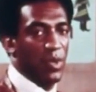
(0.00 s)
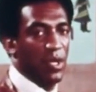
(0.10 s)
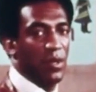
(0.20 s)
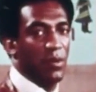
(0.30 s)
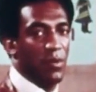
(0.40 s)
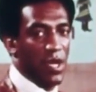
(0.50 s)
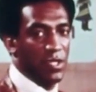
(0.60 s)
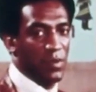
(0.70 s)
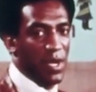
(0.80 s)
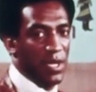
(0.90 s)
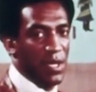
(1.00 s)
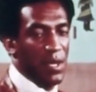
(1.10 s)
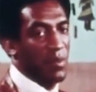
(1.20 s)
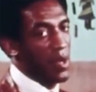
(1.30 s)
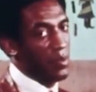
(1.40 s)
we ought to wash white,
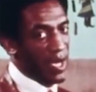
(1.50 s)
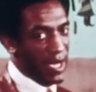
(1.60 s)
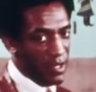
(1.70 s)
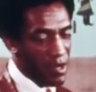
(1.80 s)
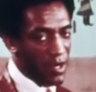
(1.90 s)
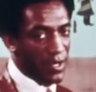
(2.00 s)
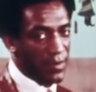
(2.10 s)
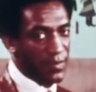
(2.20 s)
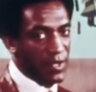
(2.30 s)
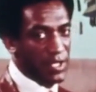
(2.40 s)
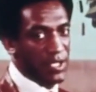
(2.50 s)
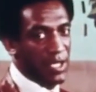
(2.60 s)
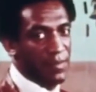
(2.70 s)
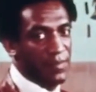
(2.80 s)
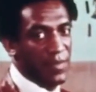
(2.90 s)
but we ain't gonna, you
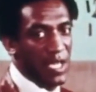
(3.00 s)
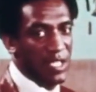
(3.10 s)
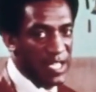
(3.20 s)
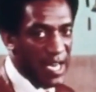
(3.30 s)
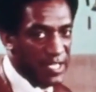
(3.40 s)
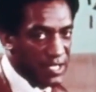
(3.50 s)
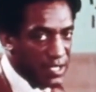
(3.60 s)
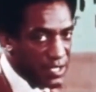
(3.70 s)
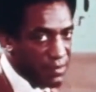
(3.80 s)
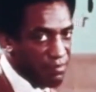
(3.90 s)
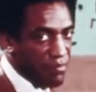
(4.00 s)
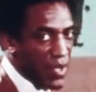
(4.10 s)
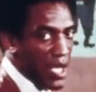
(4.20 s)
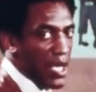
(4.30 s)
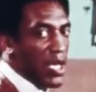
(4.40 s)
see. Texas,
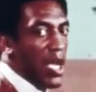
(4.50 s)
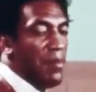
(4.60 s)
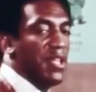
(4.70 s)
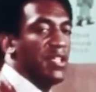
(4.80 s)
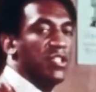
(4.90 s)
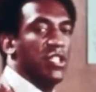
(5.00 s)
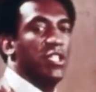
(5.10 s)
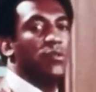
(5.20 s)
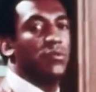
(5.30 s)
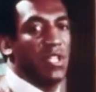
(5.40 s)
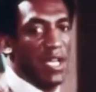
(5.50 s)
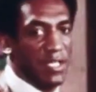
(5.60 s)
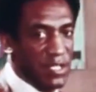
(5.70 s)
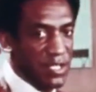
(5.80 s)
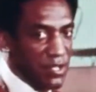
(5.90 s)
coming to you,
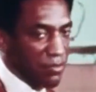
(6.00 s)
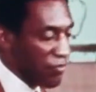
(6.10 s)
Texas,